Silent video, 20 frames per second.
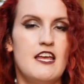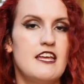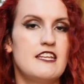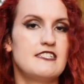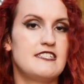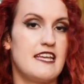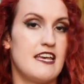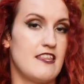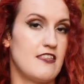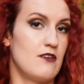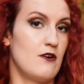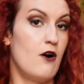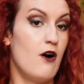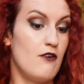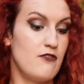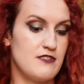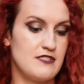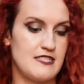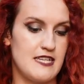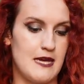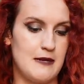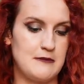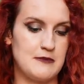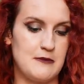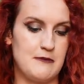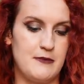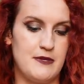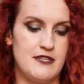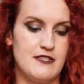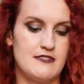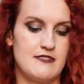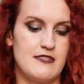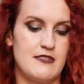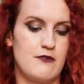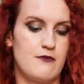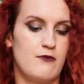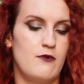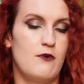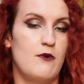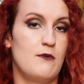Death oftentimes appears in the
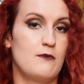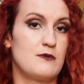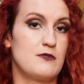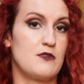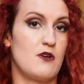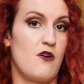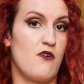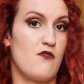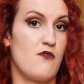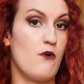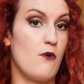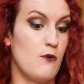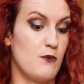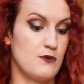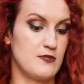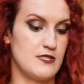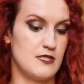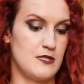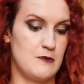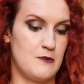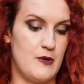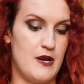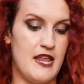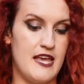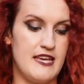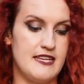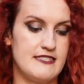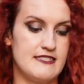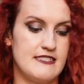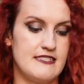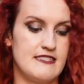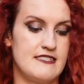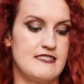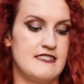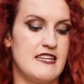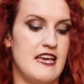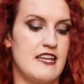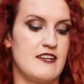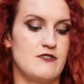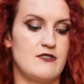forms of haunted places,
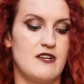dead